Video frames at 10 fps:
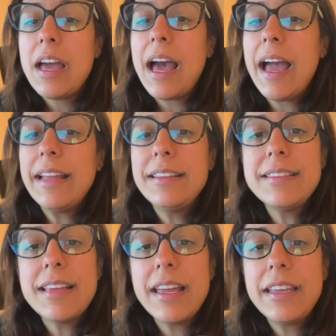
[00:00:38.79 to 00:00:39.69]
I
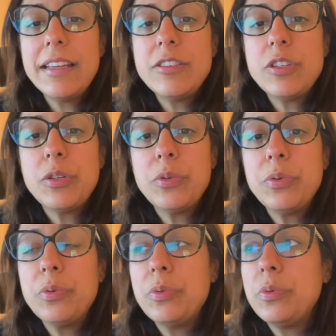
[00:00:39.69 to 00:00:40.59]
decided
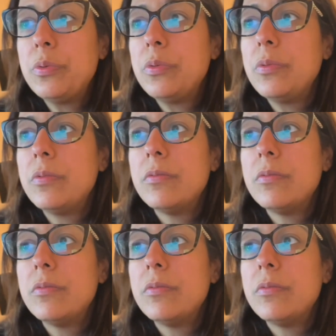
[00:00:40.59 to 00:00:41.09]
to